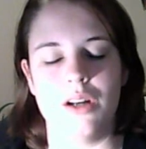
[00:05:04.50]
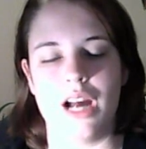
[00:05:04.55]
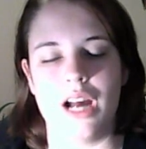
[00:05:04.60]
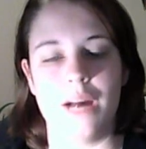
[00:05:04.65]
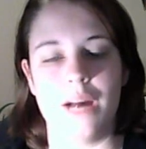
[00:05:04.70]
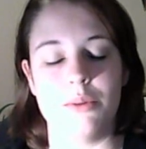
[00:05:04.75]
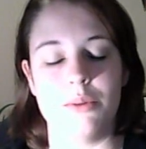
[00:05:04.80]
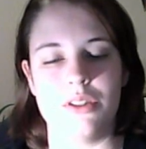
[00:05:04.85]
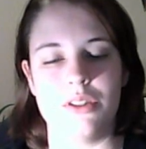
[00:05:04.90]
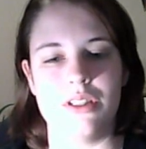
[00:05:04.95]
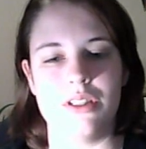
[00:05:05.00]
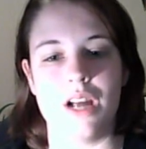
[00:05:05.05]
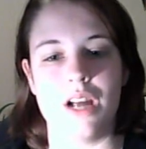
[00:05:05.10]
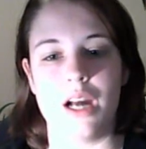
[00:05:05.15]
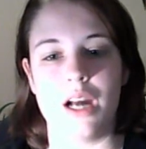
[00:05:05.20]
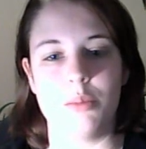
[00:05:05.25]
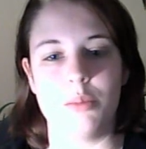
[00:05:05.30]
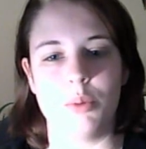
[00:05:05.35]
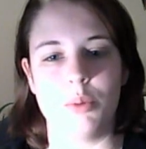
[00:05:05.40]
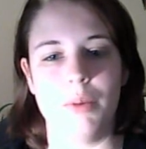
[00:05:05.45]
I was
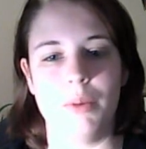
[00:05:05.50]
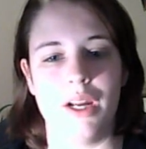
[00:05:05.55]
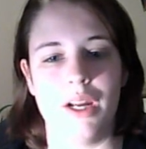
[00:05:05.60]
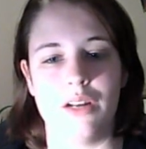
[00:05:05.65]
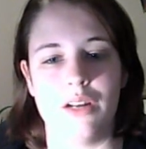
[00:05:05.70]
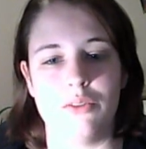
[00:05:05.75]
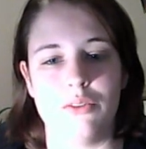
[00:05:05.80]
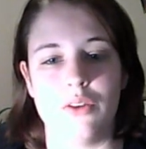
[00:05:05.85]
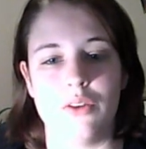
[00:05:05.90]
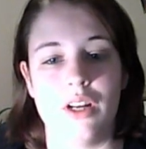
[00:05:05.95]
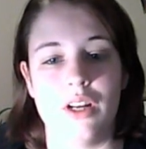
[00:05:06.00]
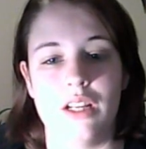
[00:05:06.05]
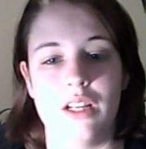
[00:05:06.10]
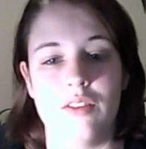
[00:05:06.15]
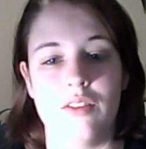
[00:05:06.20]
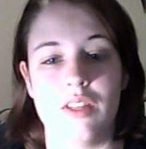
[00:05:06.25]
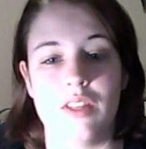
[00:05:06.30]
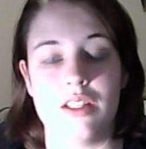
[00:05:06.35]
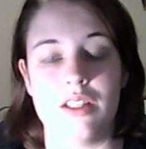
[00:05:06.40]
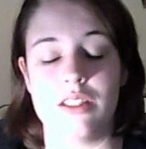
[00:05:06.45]
not prepared for any
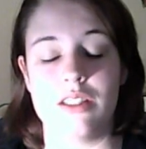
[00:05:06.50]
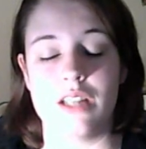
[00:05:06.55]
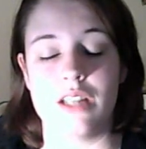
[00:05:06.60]
of this.